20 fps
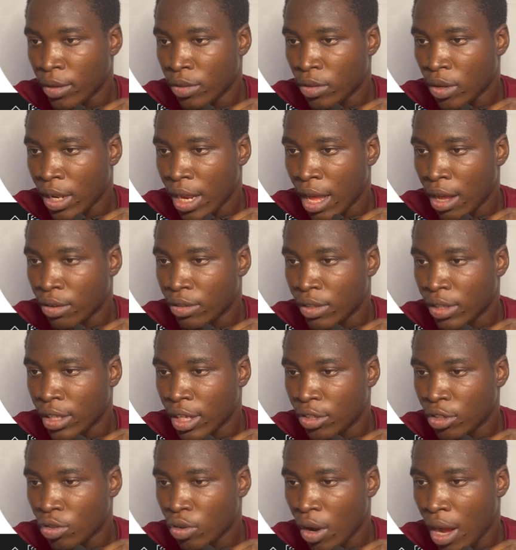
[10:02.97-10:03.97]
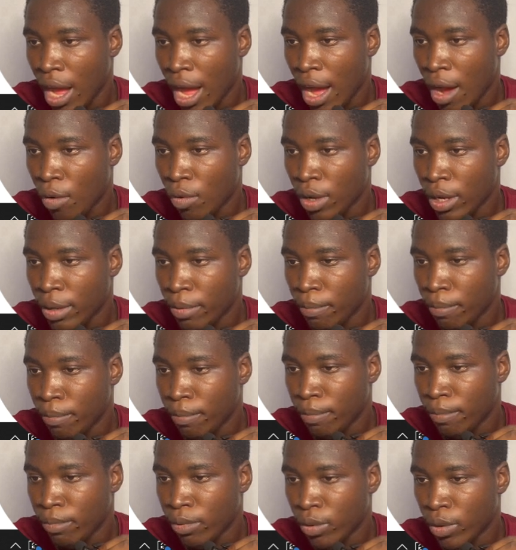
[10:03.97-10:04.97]
So now set your hourly
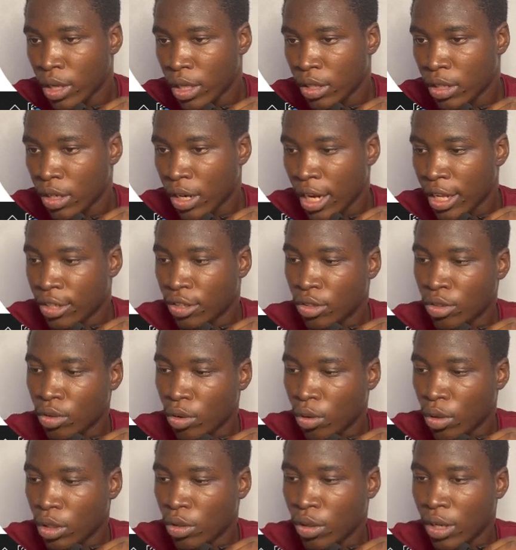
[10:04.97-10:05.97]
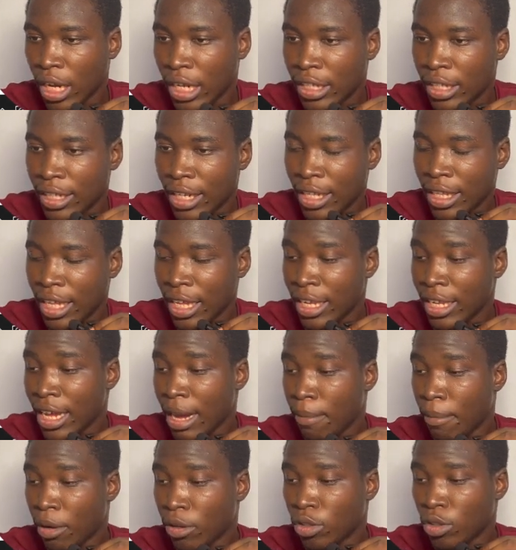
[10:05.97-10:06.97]
rate, right? So you can set any
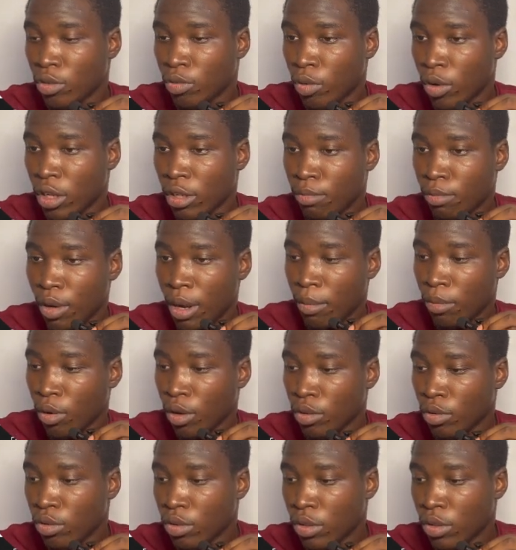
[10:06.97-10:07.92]
amount you want, but I'm going